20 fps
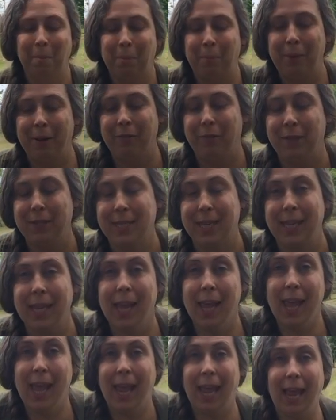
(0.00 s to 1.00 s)
But
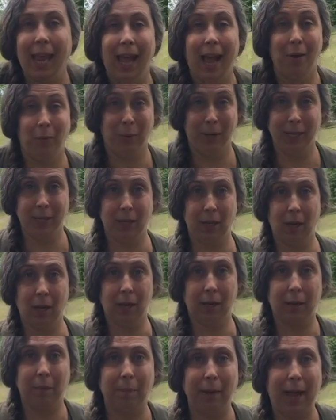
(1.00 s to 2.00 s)
today I want to
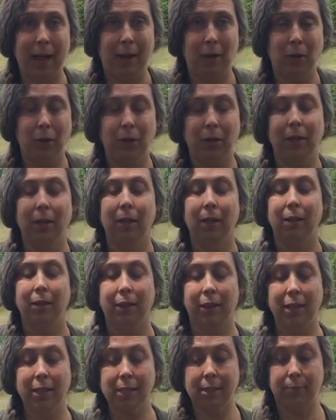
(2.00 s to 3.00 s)
talk about
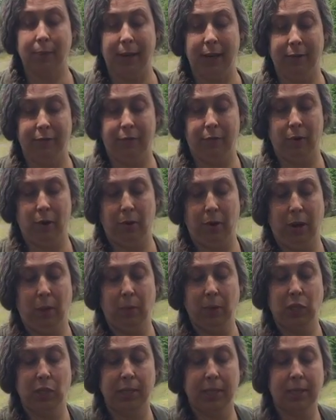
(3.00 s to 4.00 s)
this way of growing,
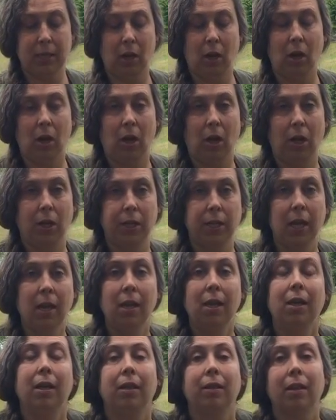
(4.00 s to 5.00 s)
which is called
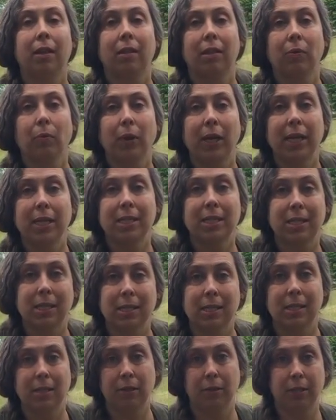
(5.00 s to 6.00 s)
the Three
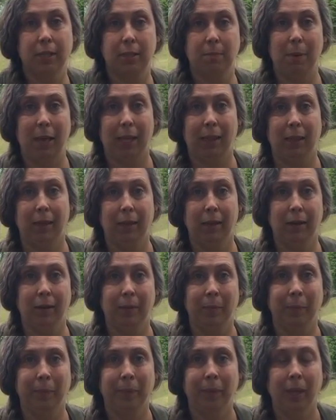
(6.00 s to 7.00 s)
Sisters method.
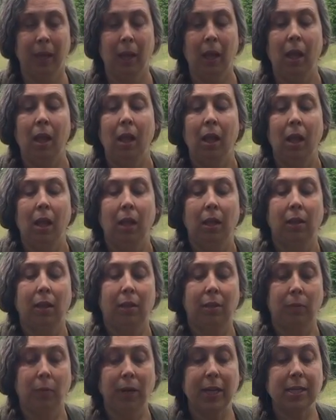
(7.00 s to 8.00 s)
The
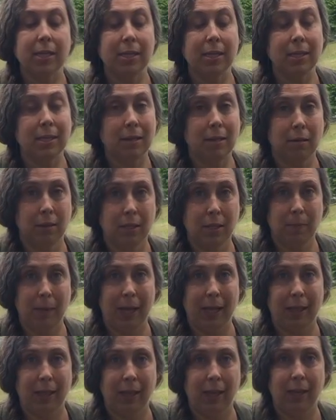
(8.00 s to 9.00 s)
Three Sisters
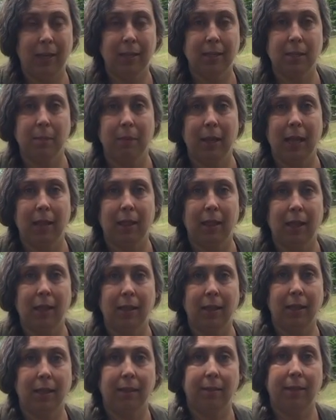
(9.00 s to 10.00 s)
method is a method
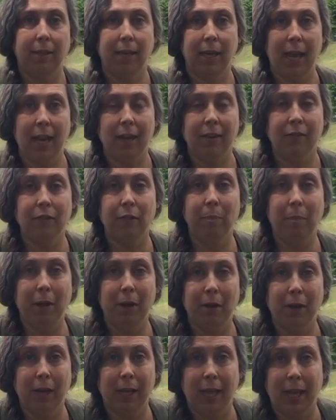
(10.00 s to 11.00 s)
that the Native
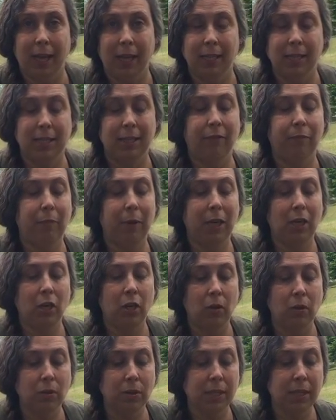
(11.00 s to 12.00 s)
Americans have been
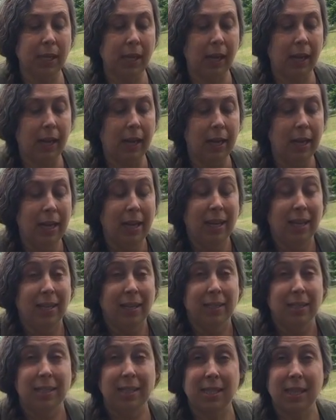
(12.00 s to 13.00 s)
using
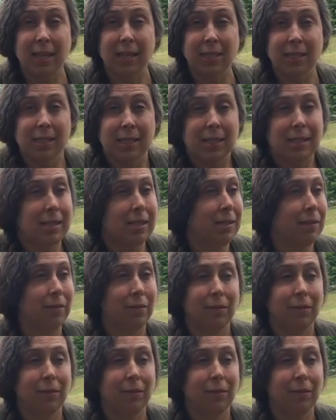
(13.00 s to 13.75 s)
since